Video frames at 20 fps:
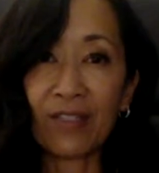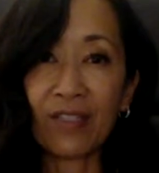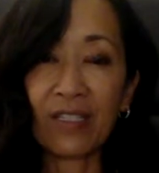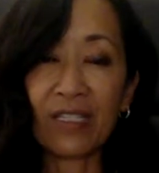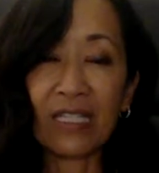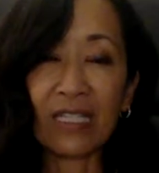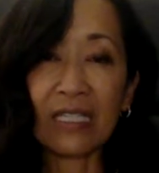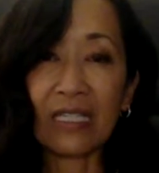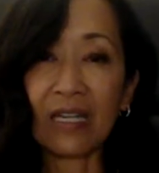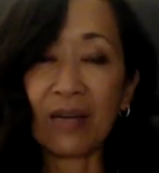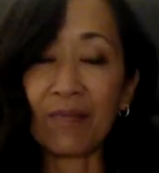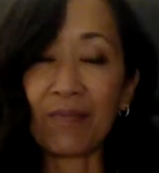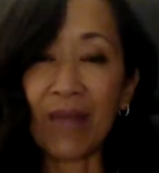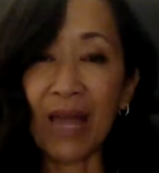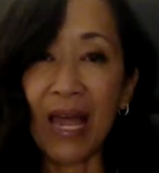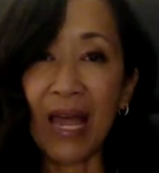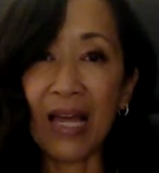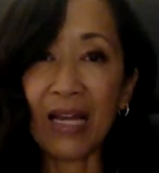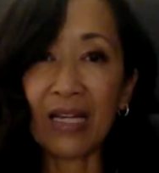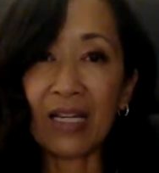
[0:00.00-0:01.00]
didn't come
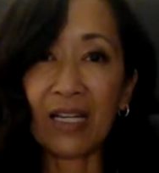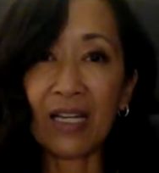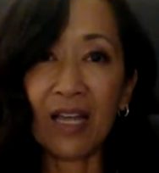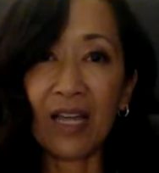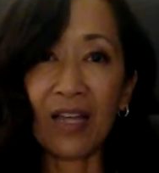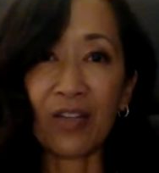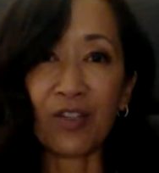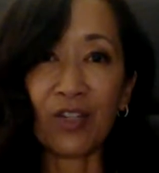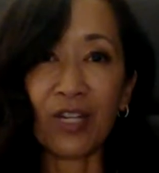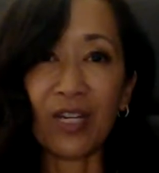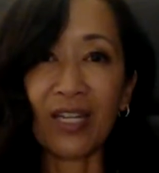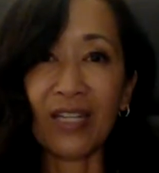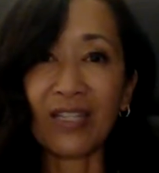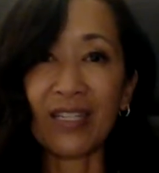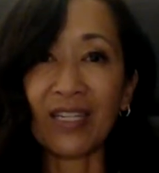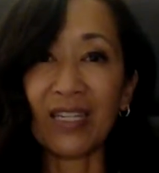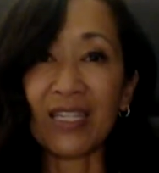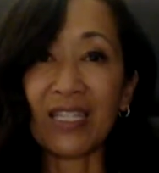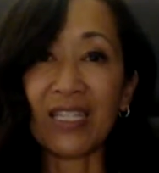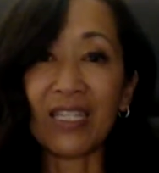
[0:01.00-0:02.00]
back. Kyle Shanahan
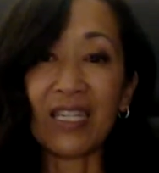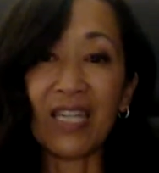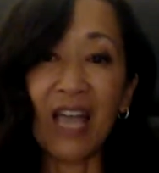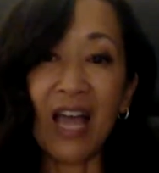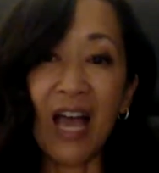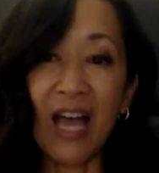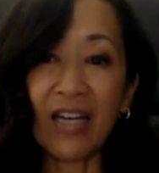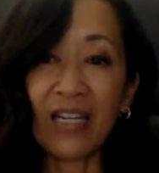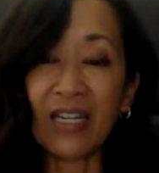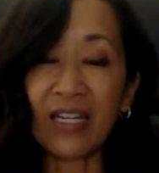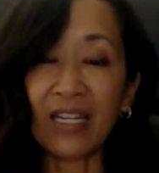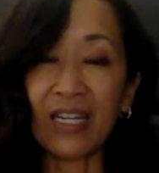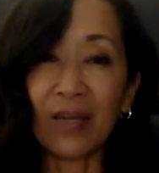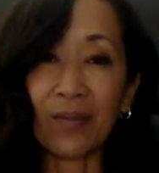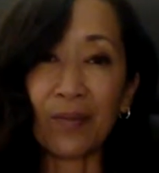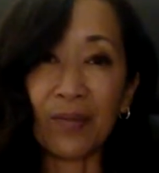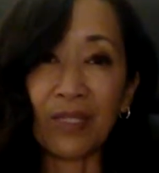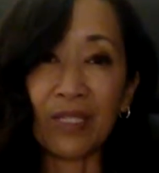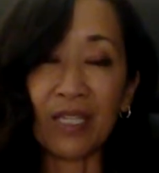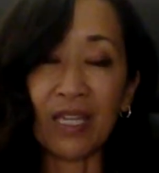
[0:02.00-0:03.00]
said it's not an
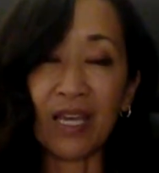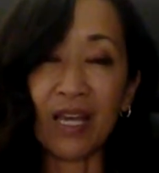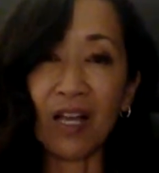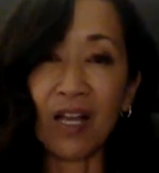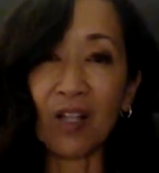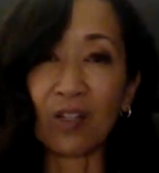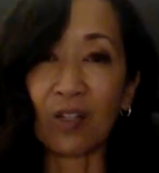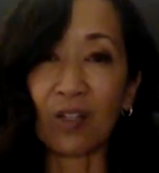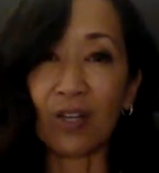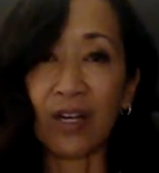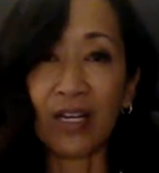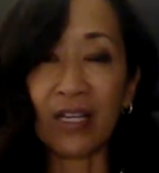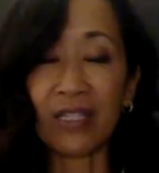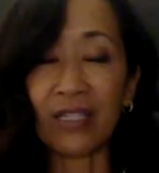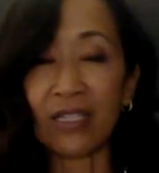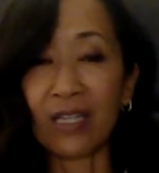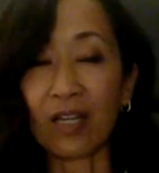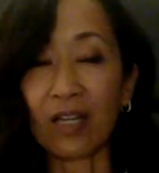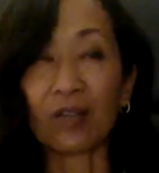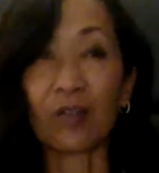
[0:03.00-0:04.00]
MCL or
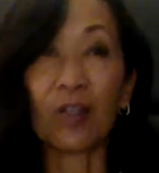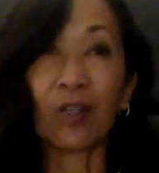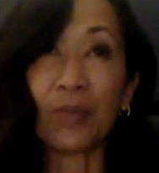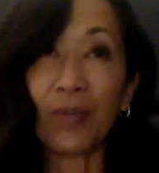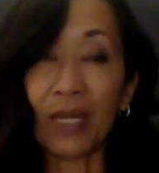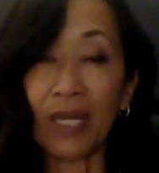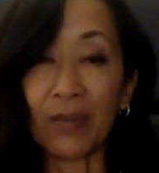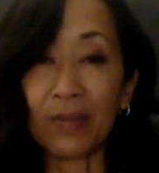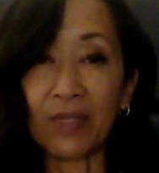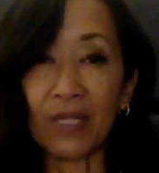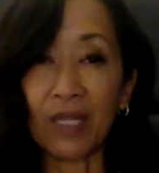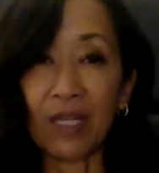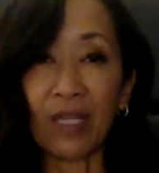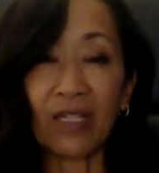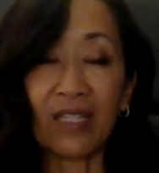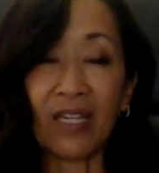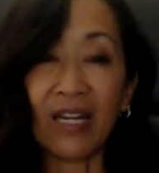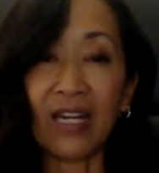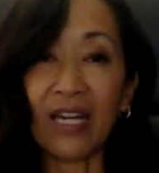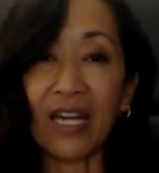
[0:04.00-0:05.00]
ACL, or it could be an MCL.
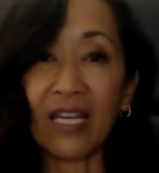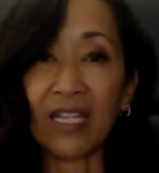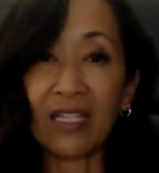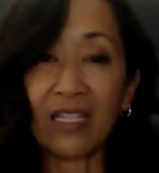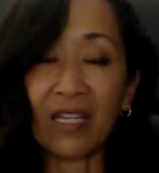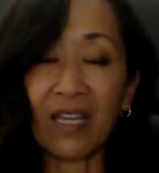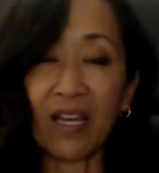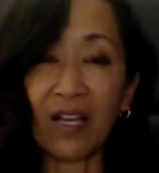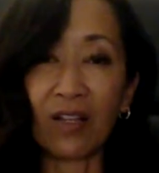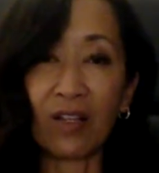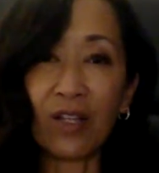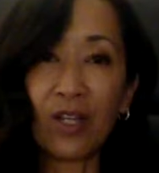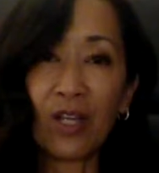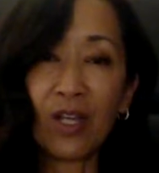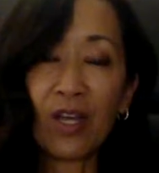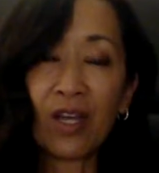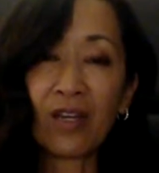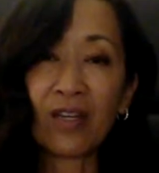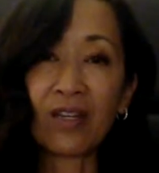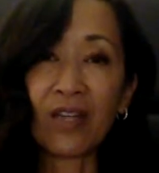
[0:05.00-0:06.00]
It's not an ACL,
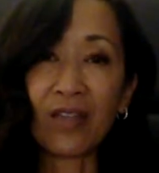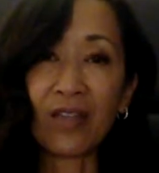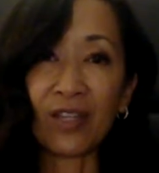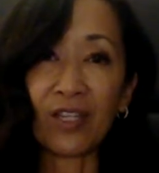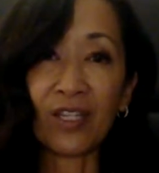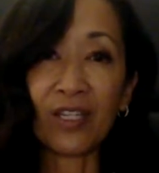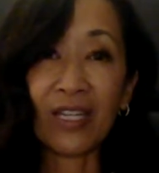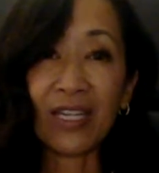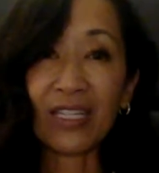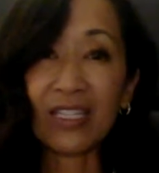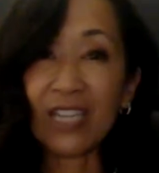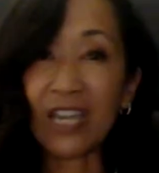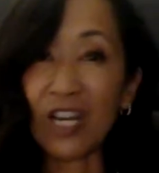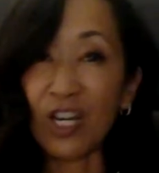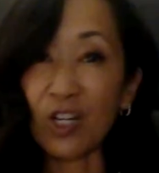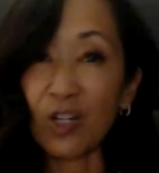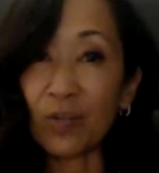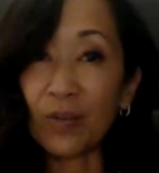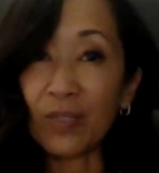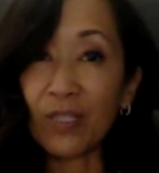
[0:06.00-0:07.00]
nothing
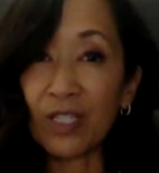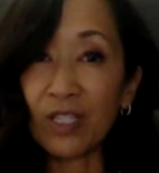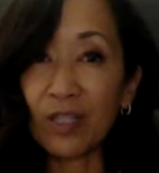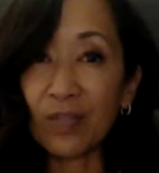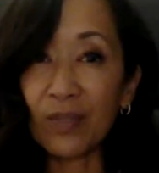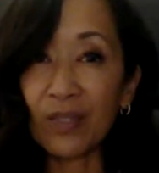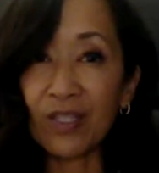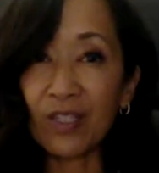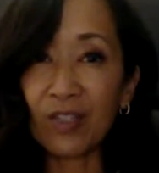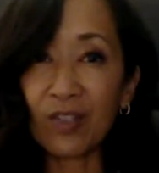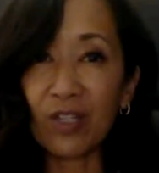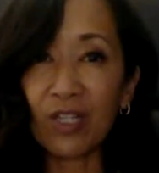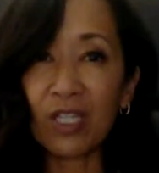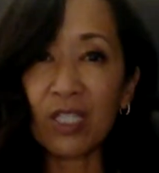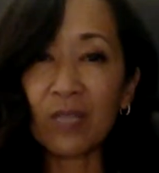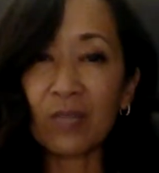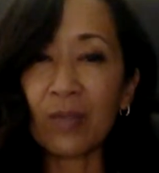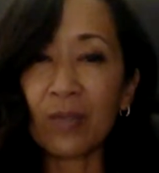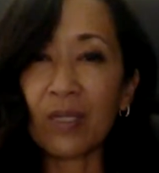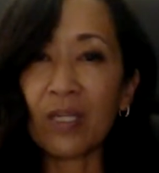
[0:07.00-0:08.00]
terribly
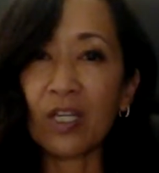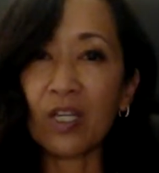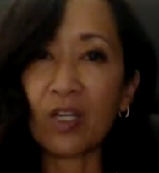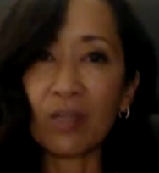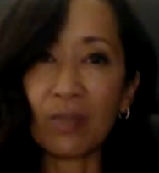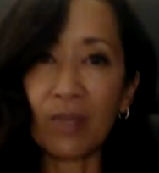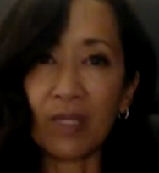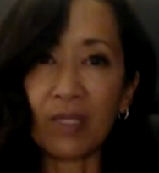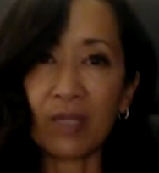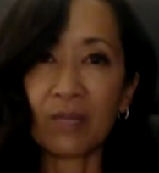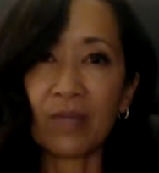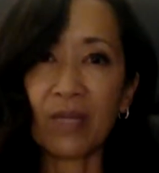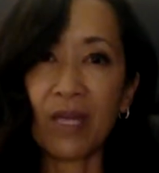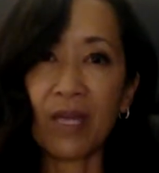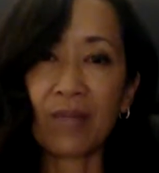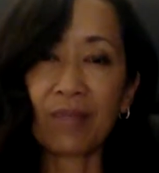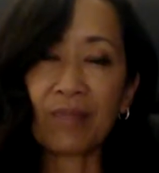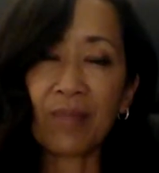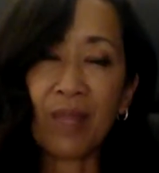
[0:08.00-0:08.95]
serious, but he could miss some time.